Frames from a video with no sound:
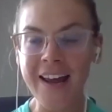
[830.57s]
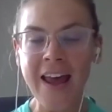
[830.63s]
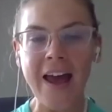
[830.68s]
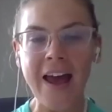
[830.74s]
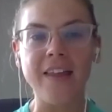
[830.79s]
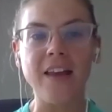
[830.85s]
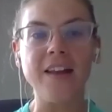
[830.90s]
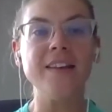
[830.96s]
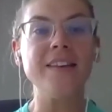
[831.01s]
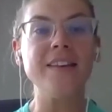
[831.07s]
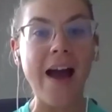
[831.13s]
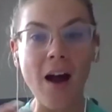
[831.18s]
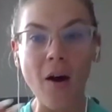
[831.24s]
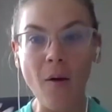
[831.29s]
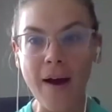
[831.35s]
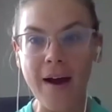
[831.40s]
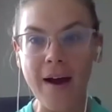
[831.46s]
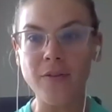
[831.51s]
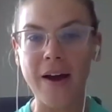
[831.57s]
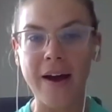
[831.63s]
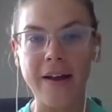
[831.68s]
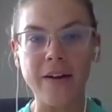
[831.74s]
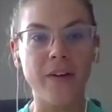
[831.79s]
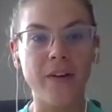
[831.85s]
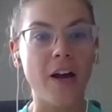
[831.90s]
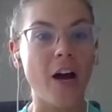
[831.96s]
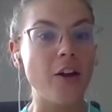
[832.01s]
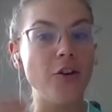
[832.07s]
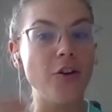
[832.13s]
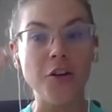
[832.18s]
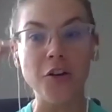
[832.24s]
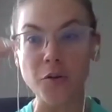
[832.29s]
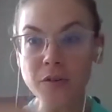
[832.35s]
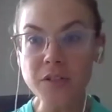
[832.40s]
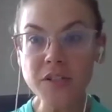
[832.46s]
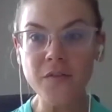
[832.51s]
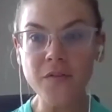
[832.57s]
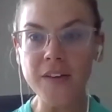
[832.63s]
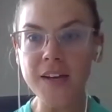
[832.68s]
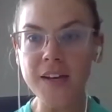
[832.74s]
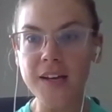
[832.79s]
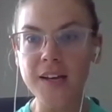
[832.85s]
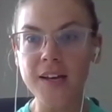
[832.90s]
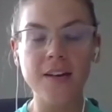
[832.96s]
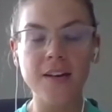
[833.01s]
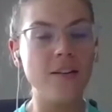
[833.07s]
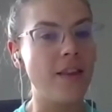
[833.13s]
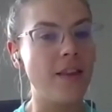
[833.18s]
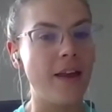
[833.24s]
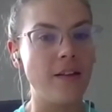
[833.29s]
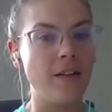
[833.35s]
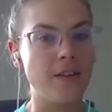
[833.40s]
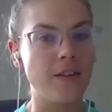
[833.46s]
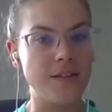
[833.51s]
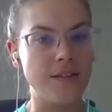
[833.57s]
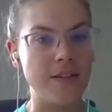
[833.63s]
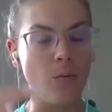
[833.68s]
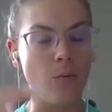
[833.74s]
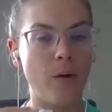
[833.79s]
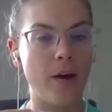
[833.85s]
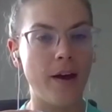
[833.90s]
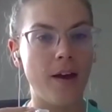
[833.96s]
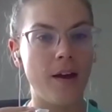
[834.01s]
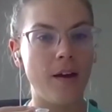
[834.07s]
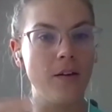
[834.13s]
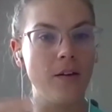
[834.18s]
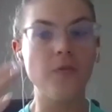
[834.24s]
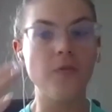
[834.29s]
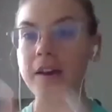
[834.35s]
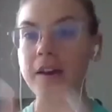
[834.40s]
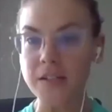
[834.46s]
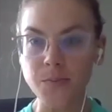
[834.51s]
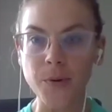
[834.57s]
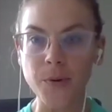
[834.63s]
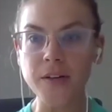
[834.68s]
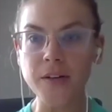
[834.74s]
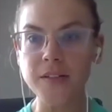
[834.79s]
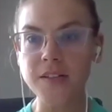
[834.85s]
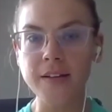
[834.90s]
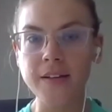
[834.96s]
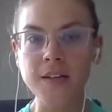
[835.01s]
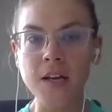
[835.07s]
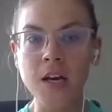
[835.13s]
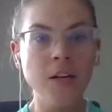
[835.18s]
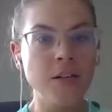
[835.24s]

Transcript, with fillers: And they now have kind of like a news feed, like the same way Facebook does.